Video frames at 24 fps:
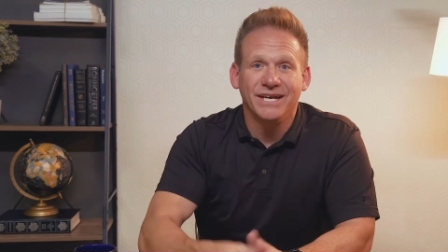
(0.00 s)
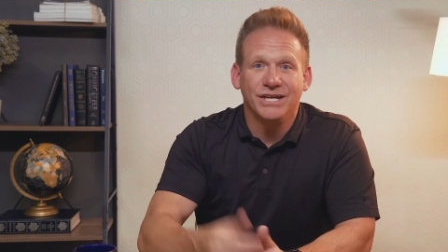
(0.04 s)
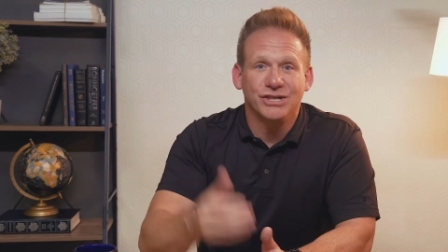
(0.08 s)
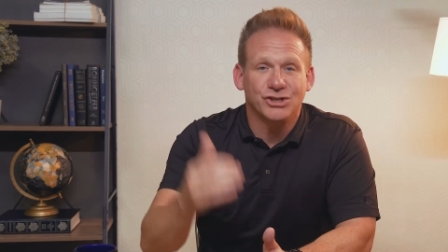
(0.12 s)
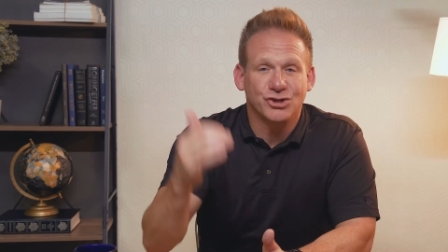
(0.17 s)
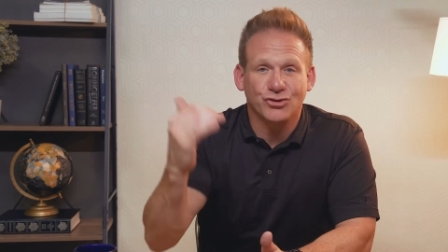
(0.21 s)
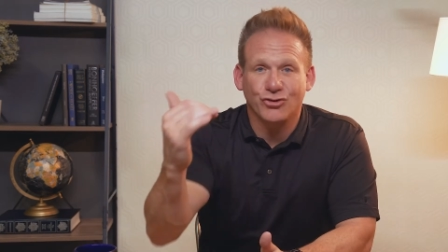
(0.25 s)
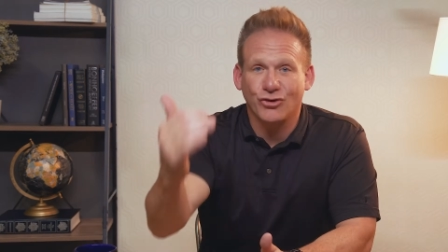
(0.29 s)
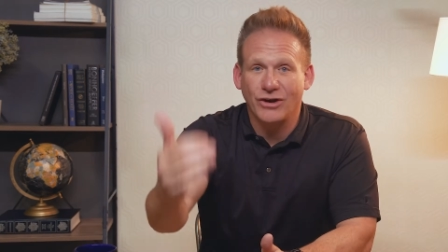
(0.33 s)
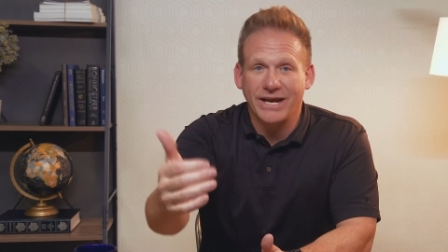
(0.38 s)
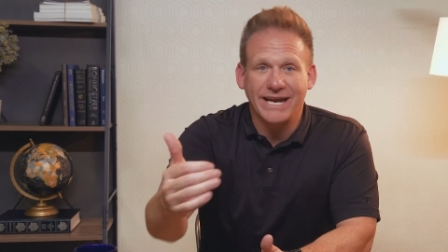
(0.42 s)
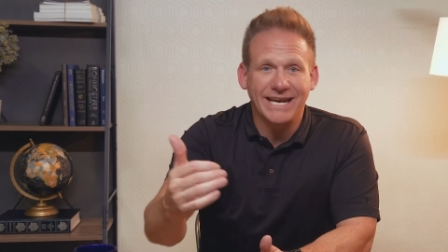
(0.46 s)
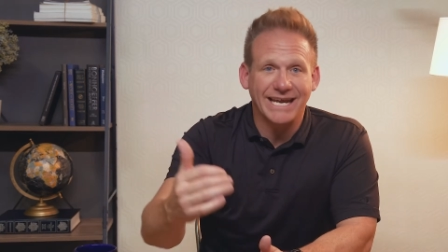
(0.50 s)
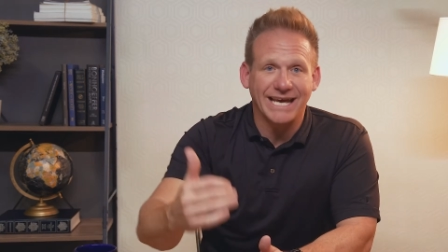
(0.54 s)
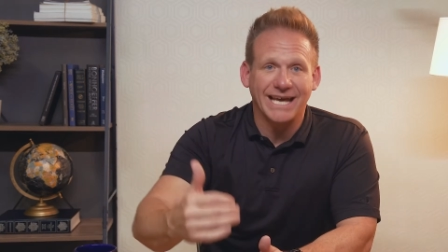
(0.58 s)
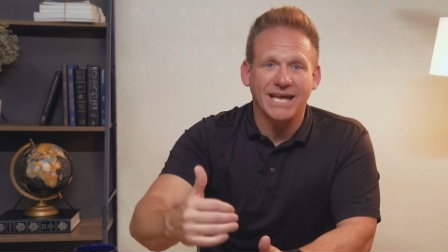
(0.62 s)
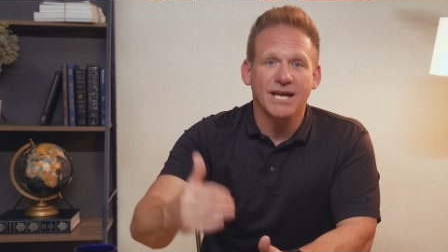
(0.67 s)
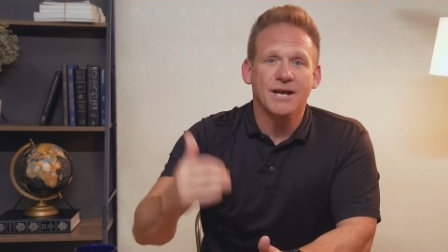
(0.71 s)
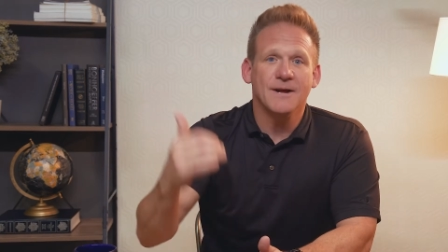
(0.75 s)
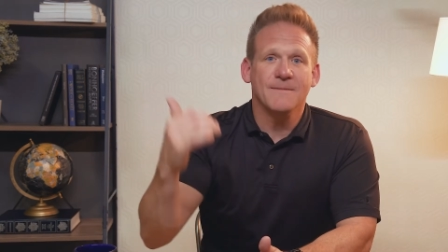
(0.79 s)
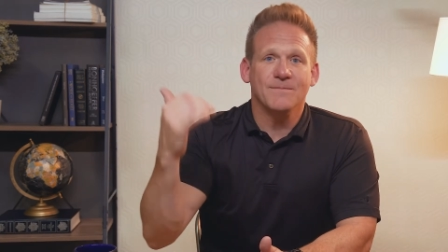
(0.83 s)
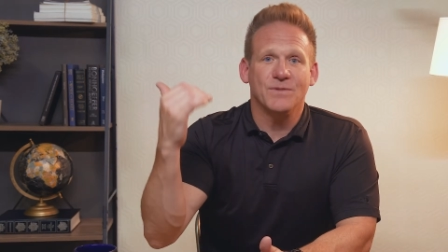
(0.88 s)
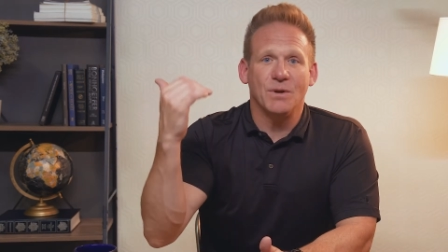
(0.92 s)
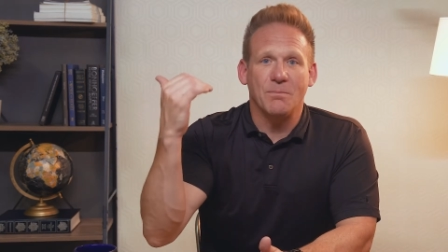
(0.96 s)
Training.
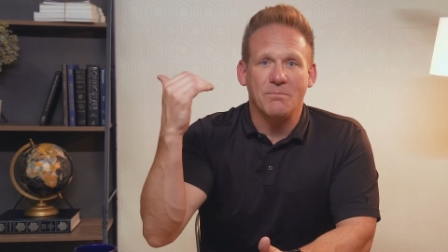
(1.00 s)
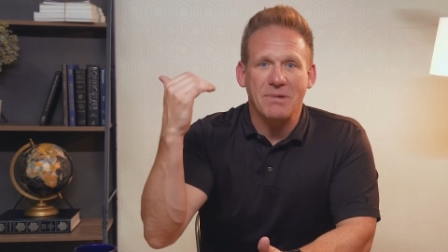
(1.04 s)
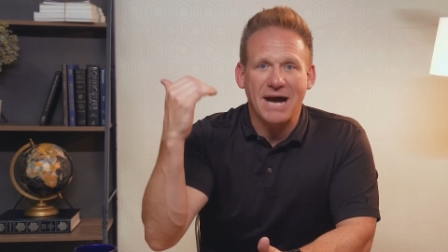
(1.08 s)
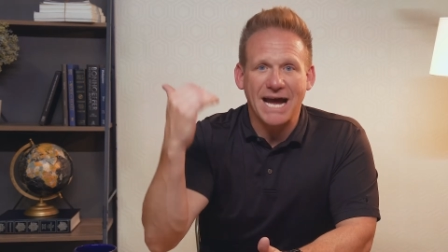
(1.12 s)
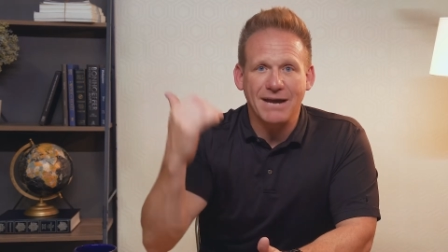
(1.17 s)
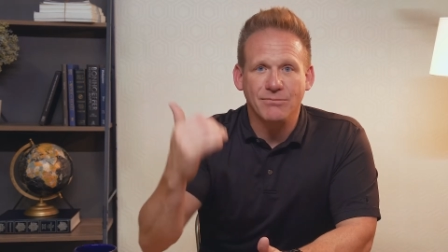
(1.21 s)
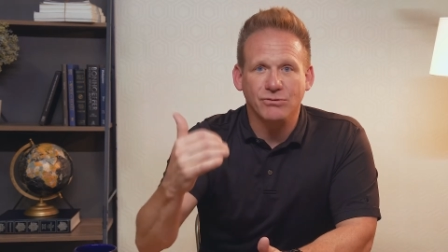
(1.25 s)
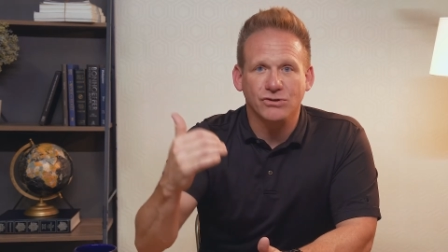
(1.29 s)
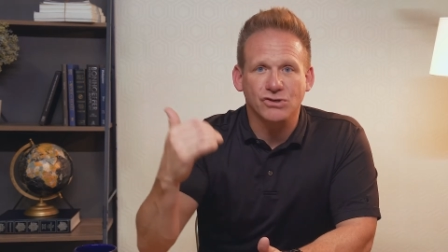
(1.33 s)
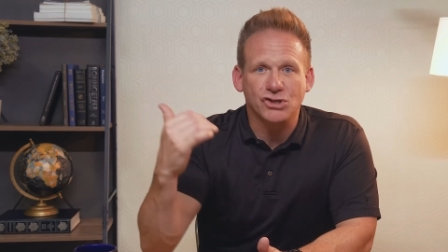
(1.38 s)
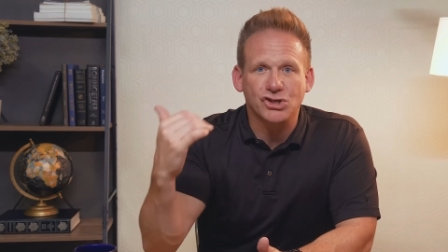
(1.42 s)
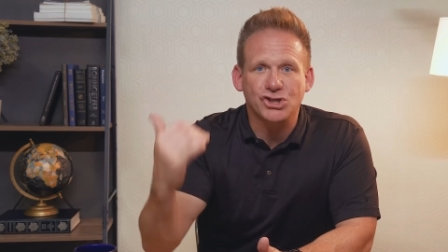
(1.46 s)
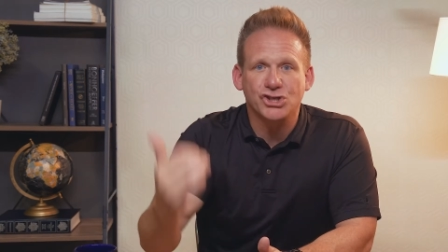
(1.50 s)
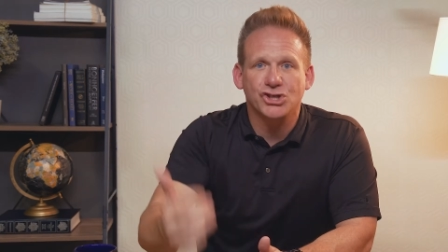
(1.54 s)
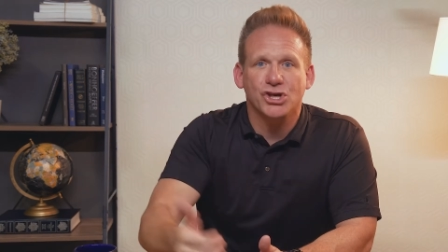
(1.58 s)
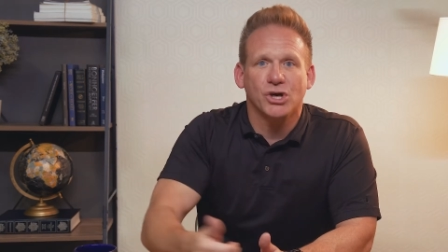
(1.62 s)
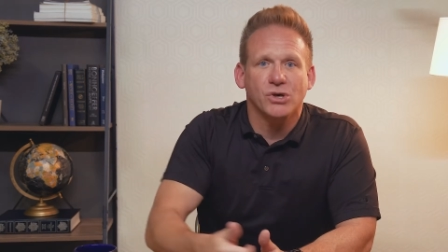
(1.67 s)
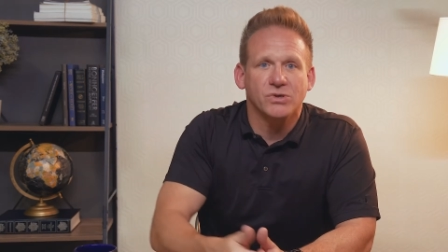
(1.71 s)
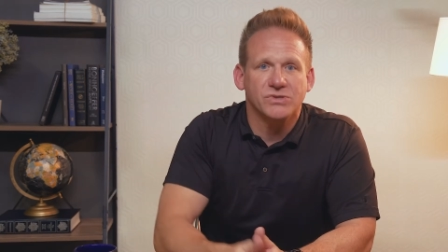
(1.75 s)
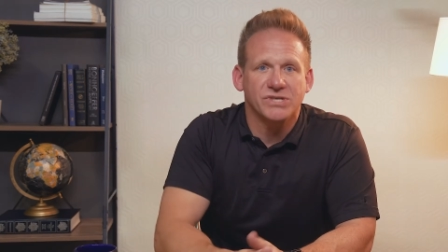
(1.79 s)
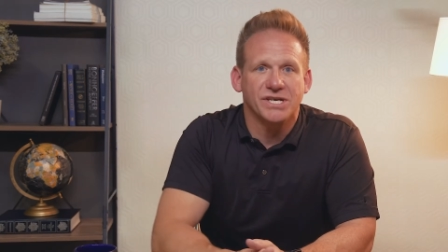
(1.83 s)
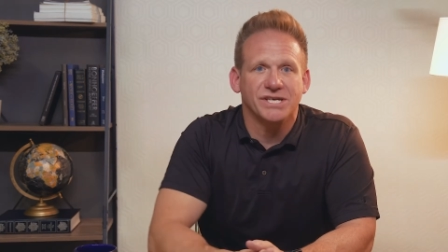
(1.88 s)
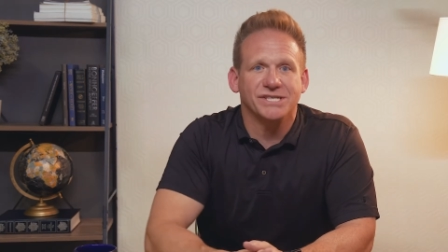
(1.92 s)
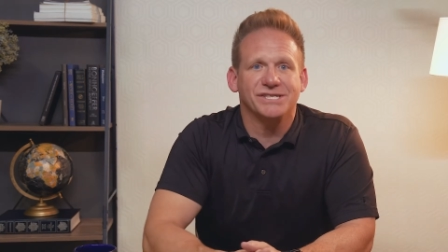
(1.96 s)
The Bible
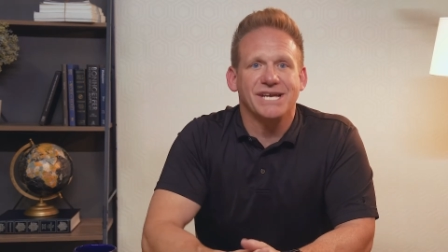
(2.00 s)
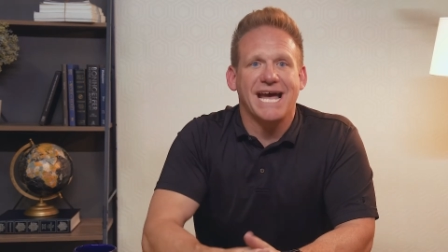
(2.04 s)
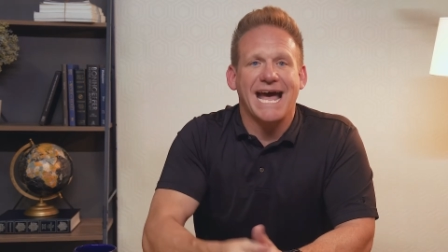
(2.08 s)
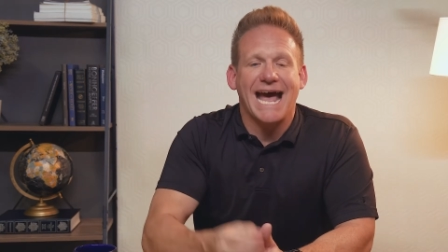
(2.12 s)
shows us